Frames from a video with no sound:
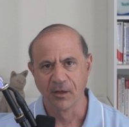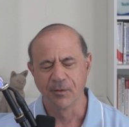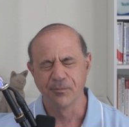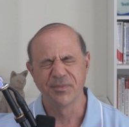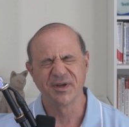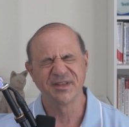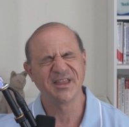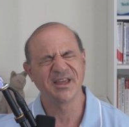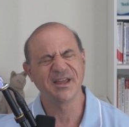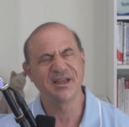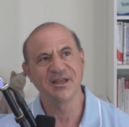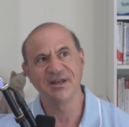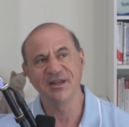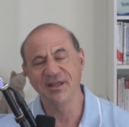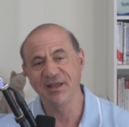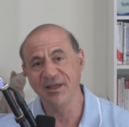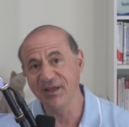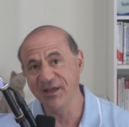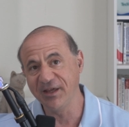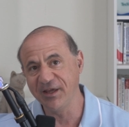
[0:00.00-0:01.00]
but they can
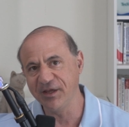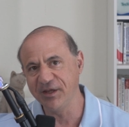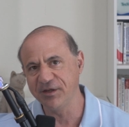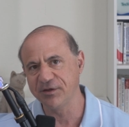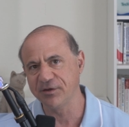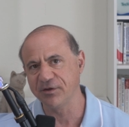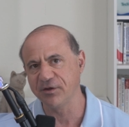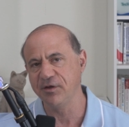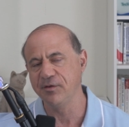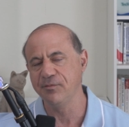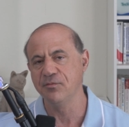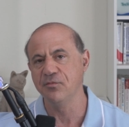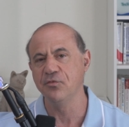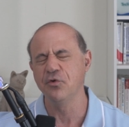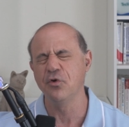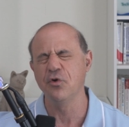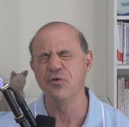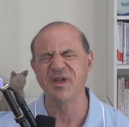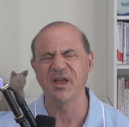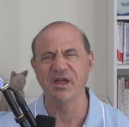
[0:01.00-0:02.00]
easily
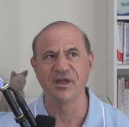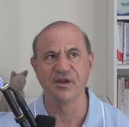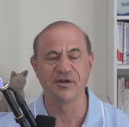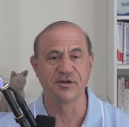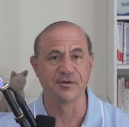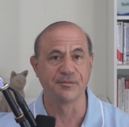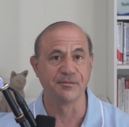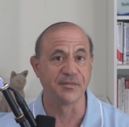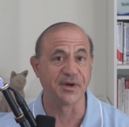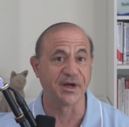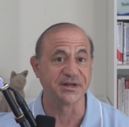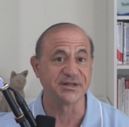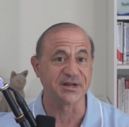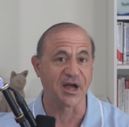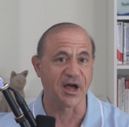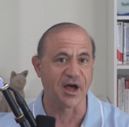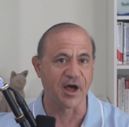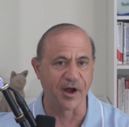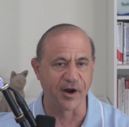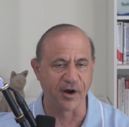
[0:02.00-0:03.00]
move into much
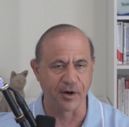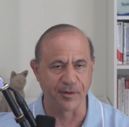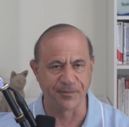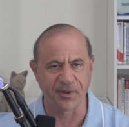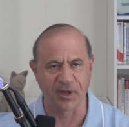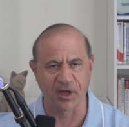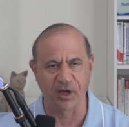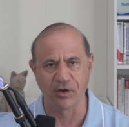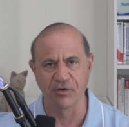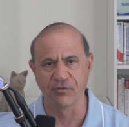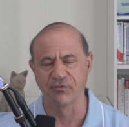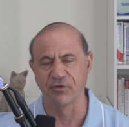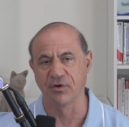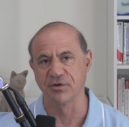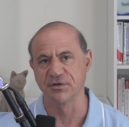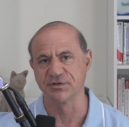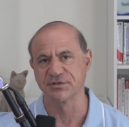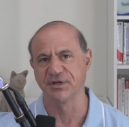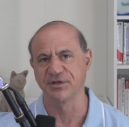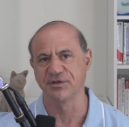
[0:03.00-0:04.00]
higher paying
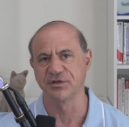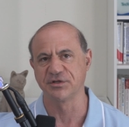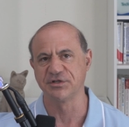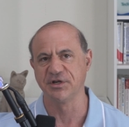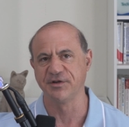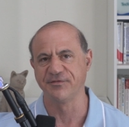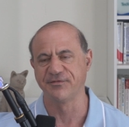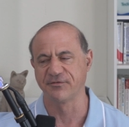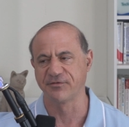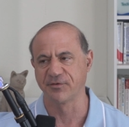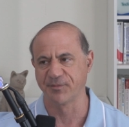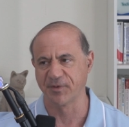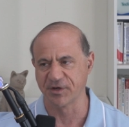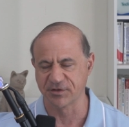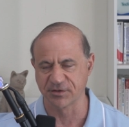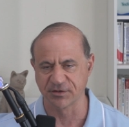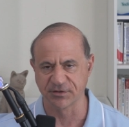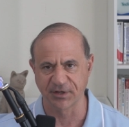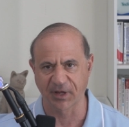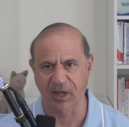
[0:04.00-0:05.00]
roles like the chief
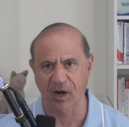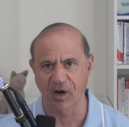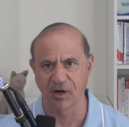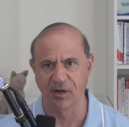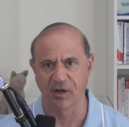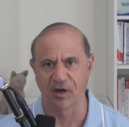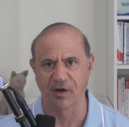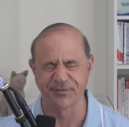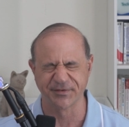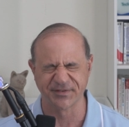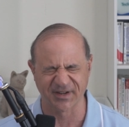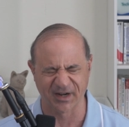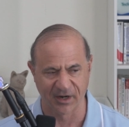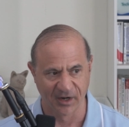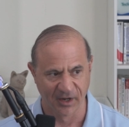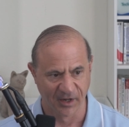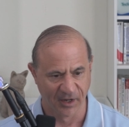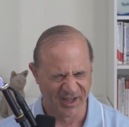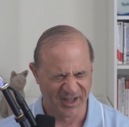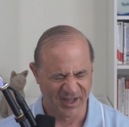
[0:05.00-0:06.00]
information security officer.
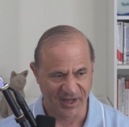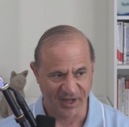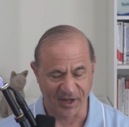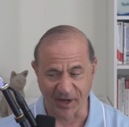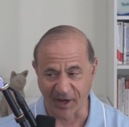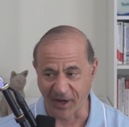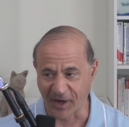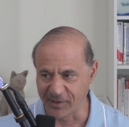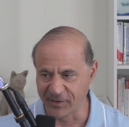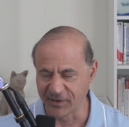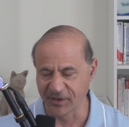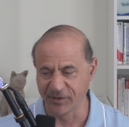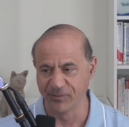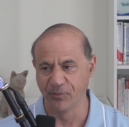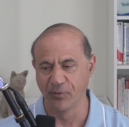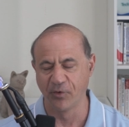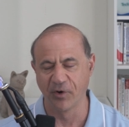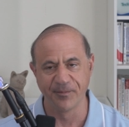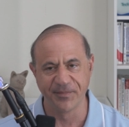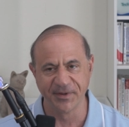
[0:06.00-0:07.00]
Add
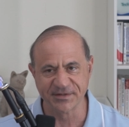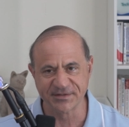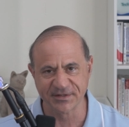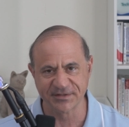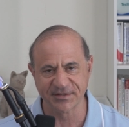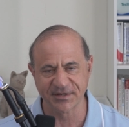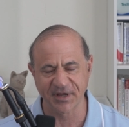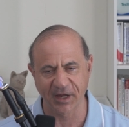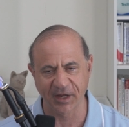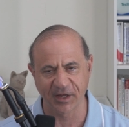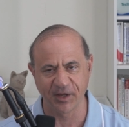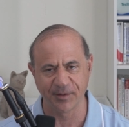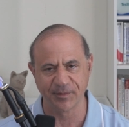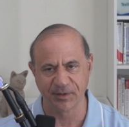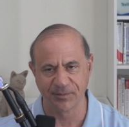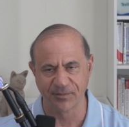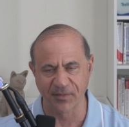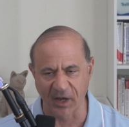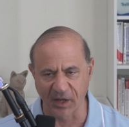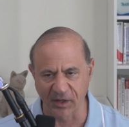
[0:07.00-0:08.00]
more business
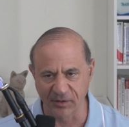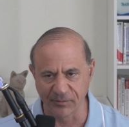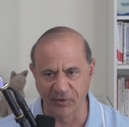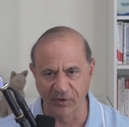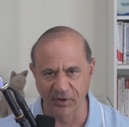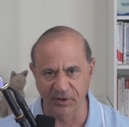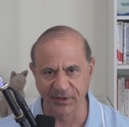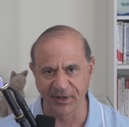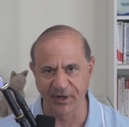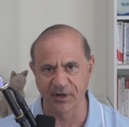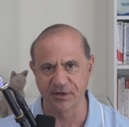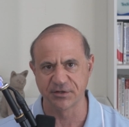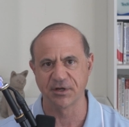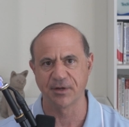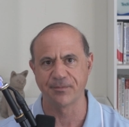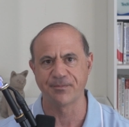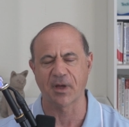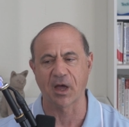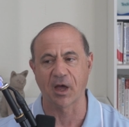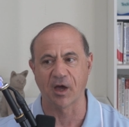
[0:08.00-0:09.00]
acumen, add more
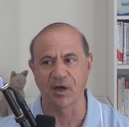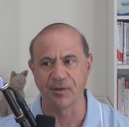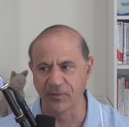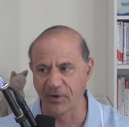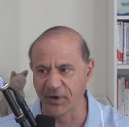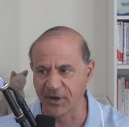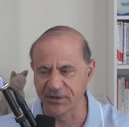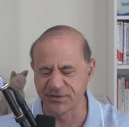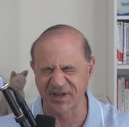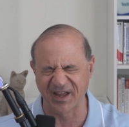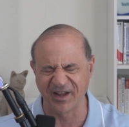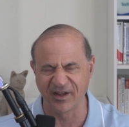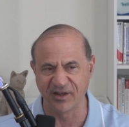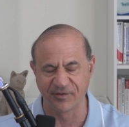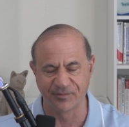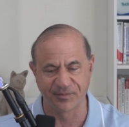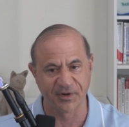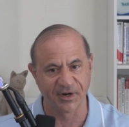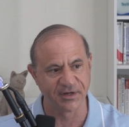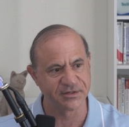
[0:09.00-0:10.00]
leadership, add more
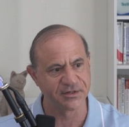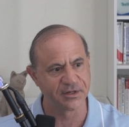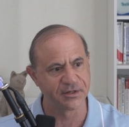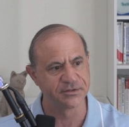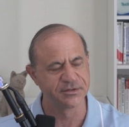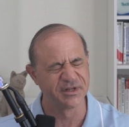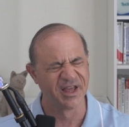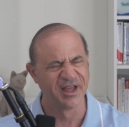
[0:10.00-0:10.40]
executive presence,